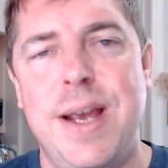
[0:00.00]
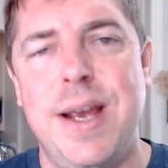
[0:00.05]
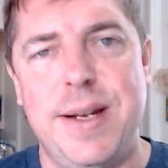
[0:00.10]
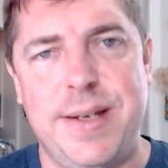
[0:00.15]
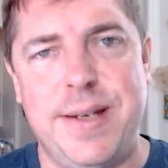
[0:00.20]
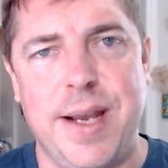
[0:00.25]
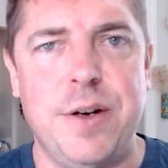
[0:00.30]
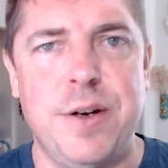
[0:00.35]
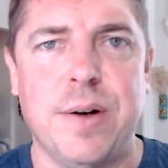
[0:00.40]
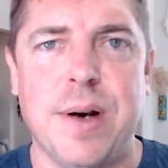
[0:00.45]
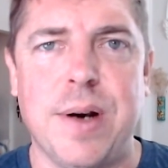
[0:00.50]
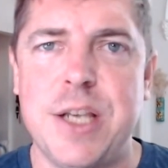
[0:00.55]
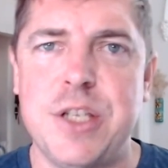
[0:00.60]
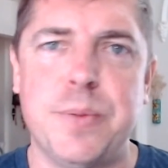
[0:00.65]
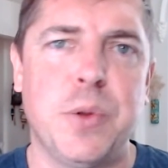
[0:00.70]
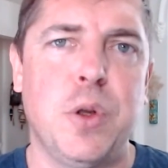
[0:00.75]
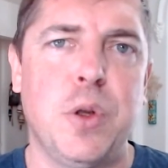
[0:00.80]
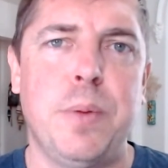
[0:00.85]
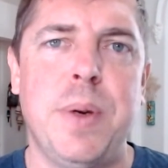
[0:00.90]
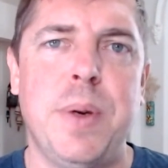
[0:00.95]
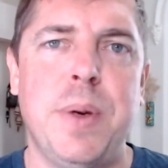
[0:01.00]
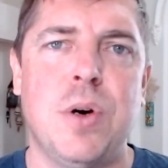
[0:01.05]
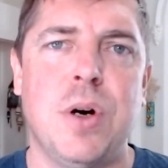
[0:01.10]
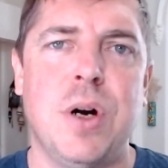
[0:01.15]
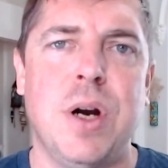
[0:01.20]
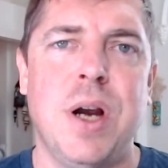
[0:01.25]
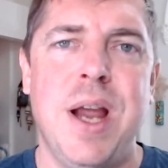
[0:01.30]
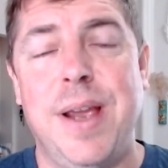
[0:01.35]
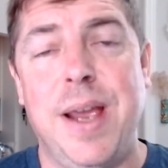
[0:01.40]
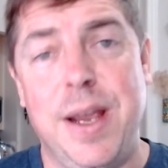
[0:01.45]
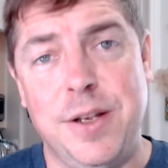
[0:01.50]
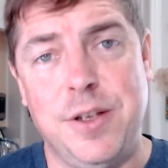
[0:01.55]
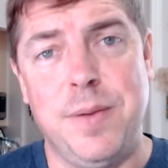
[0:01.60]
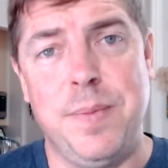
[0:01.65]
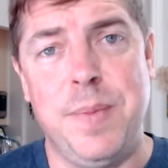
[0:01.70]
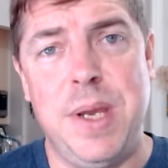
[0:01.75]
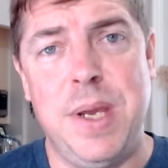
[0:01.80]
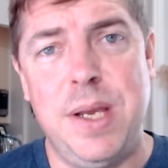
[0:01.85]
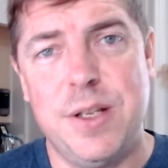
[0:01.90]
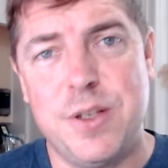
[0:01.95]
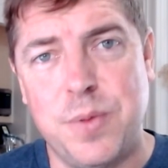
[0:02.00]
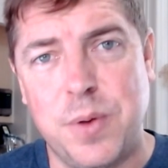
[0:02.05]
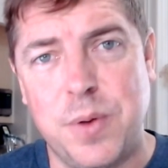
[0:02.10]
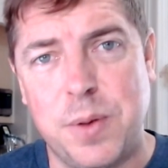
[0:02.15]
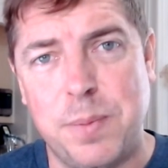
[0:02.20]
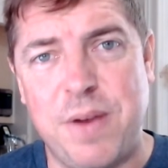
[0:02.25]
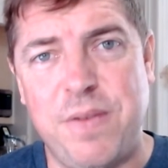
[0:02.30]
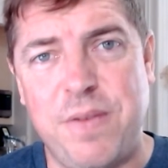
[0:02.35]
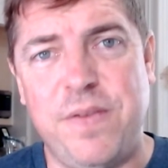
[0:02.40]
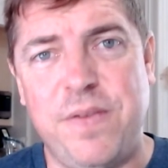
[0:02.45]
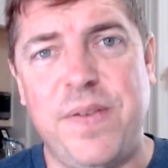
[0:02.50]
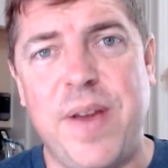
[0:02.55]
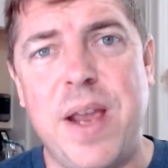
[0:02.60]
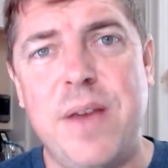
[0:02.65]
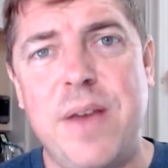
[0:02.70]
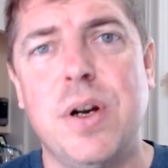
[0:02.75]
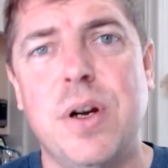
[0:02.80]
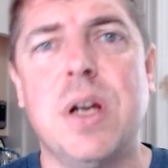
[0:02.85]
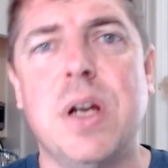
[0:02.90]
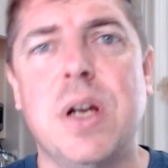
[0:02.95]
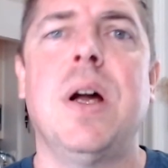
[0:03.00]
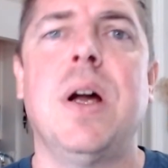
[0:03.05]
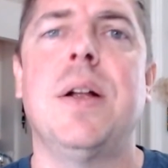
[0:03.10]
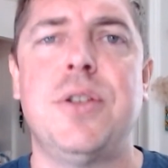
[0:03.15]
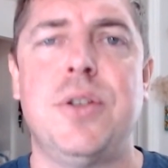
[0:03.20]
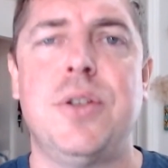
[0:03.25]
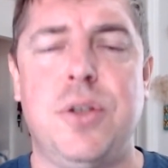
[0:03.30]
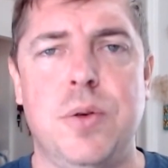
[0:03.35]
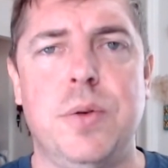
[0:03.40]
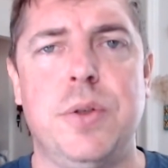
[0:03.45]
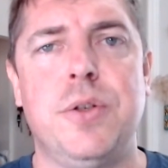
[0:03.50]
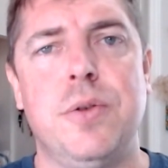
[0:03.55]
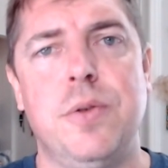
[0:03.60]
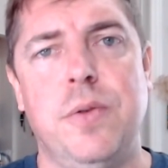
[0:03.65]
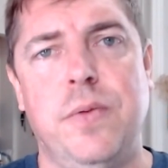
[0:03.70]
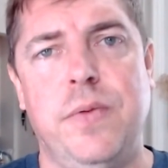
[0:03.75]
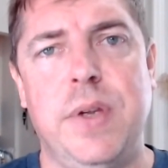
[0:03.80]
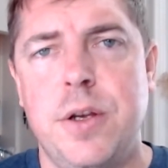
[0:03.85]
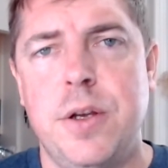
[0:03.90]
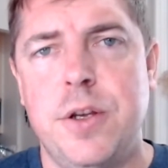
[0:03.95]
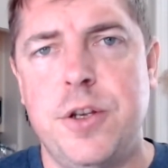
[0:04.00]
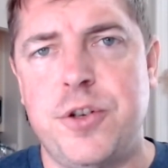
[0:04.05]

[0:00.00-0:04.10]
tenderize them a little bit more, and to me it's one of my favorite cuts to sous vide.